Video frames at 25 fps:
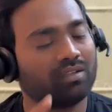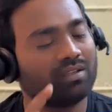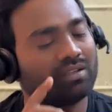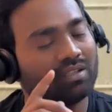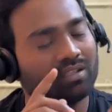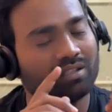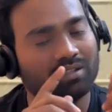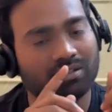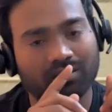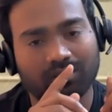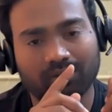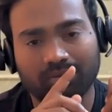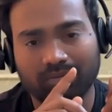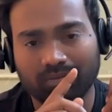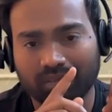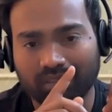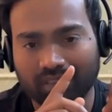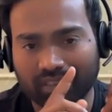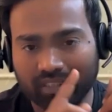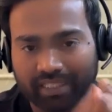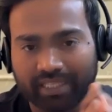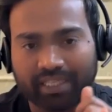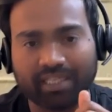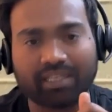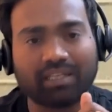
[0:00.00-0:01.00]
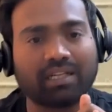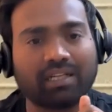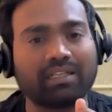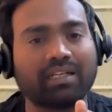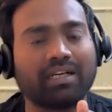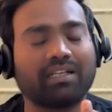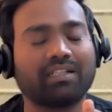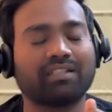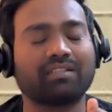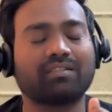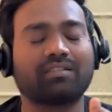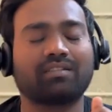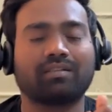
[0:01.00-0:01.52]
the data
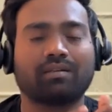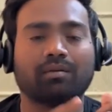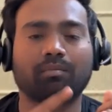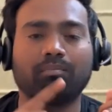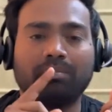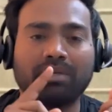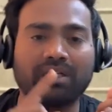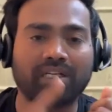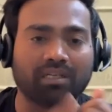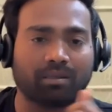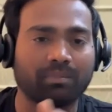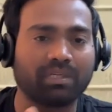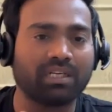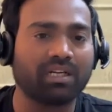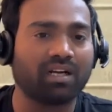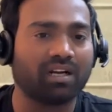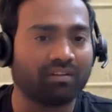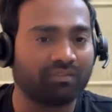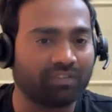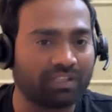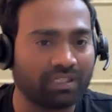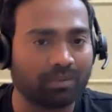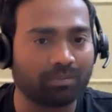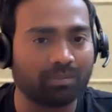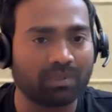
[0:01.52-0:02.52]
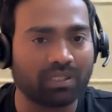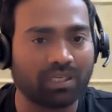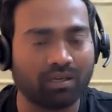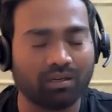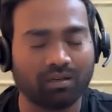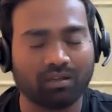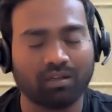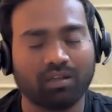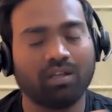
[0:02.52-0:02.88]
that is becoming available